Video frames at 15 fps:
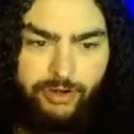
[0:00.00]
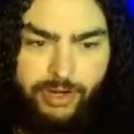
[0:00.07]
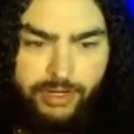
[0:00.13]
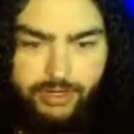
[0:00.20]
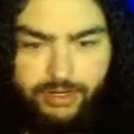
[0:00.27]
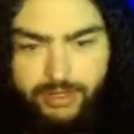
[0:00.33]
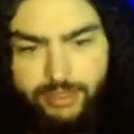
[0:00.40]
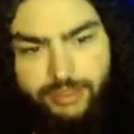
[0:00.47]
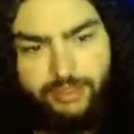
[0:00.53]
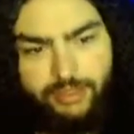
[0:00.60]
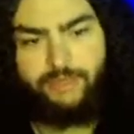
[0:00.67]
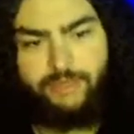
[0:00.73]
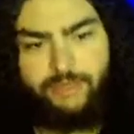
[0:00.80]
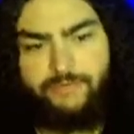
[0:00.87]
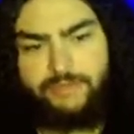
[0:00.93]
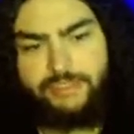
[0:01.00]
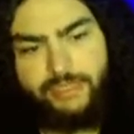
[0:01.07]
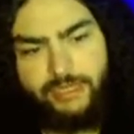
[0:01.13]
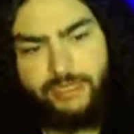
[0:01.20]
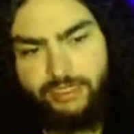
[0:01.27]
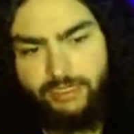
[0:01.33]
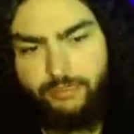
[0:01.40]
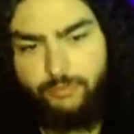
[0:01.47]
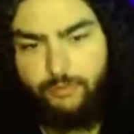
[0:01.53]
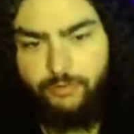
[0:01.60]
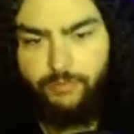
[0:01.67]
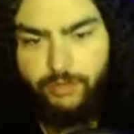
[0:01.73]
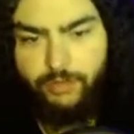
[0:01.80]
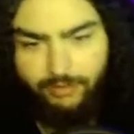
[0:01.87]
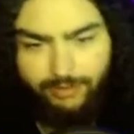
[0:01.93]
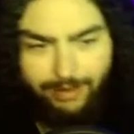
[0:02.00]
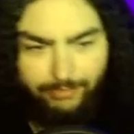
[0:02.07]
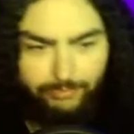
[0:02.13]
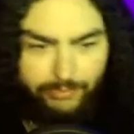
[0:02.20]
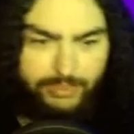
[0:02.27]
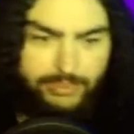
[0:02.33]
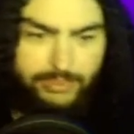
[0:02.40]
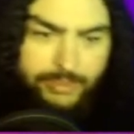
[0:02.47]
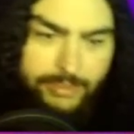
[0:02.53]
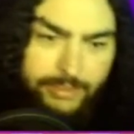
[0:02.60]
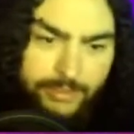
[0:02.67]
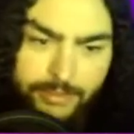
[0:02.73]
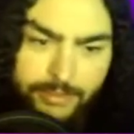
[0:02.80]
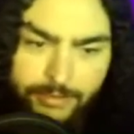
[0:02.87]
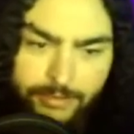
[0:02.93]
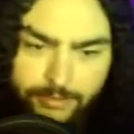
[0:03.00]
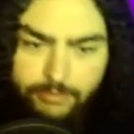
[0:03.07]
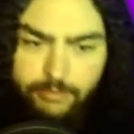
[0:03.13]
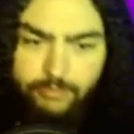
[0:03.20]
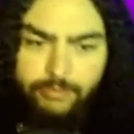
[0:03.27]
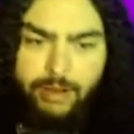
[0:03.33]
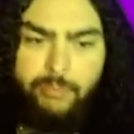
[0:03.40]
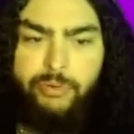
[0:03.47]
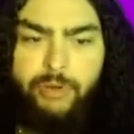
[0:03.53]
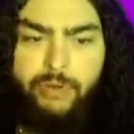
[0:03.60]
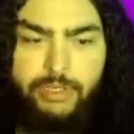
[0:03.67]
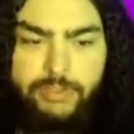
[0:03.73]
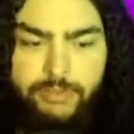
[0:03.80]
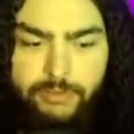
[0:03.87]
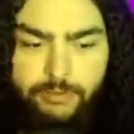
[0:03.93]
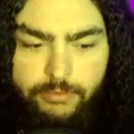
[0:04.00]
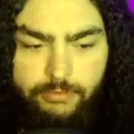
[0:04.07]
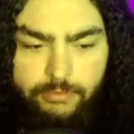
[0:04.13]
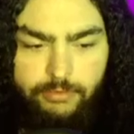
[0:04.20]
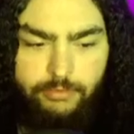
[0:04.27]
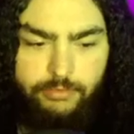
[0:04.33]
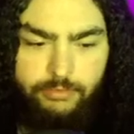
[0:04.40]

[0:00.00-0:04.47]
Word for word: in. I have a psychic move on Lapras. Laprasu.